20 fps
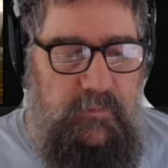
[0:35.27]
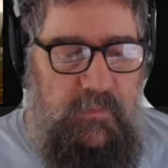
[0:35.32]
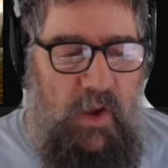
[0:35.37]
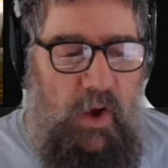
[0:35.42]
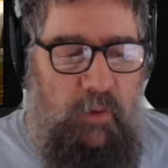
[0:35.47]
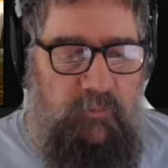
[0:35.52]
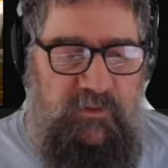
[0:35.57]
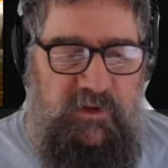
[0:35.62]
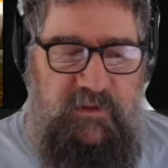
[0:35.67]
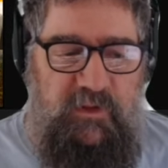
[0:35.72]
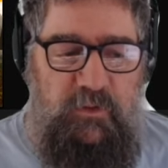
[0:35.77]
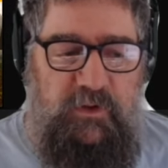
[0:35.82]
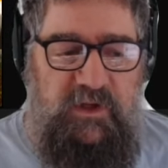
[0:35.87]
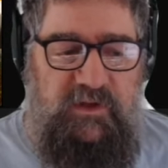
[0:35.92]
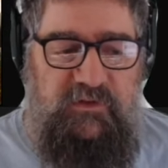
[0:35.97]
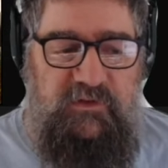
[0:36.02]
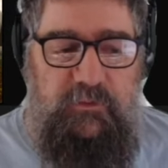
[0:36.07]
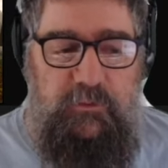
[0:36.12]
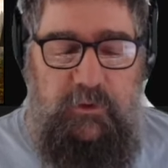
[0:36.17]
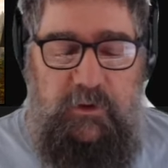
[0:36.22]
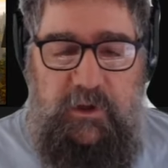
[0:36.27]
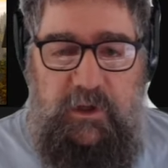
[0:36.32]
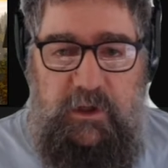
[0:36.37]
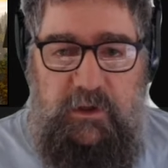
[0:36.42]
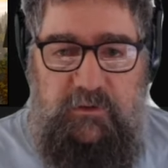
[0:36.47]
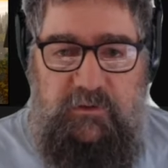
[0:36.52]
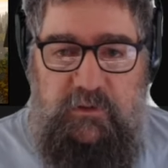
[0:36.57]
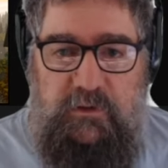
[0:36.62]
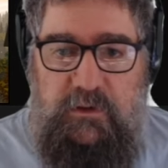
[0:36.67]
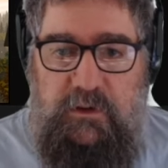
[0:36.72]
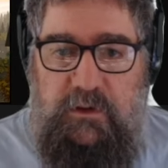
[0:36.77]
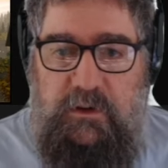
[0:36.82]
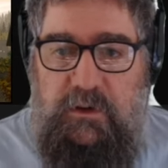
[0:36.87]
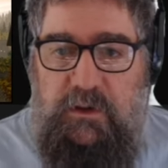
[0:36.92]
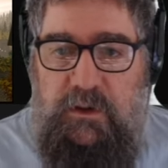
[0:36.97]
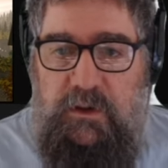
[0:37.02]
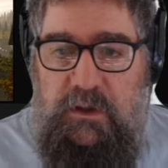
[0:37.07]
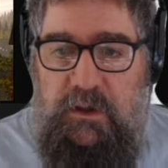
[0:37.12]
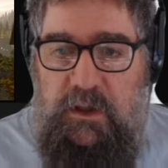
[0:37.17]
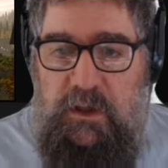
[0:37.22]
hopefully they'll get sorted out.
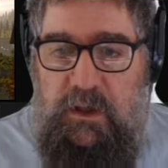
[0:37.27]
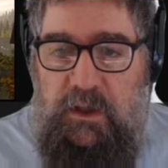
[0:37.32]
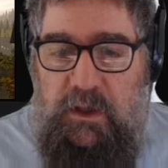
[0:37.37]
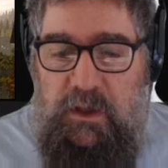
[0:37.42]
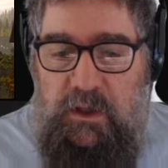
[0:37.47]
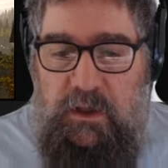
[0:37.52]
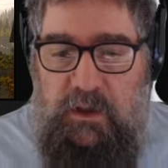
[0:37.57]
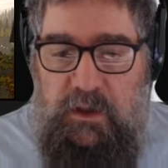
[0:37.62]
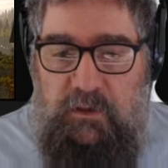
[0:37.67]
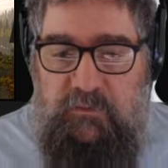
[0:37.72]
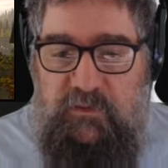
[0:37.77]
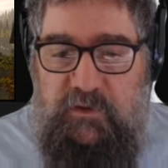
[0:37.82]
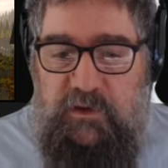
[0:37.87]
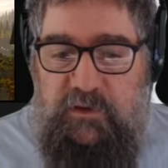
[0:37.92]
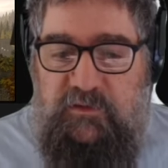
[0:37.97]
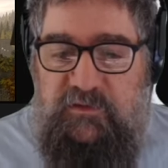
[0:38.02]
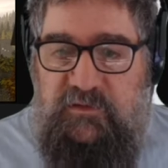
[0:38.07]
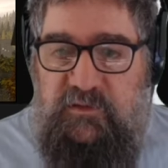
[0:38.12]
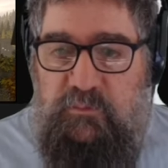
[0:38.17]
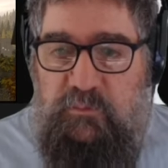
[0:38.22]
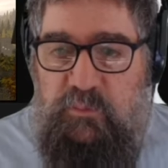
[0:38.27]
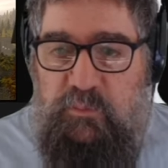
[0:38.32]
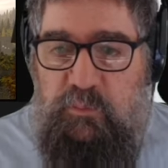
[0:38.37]
There's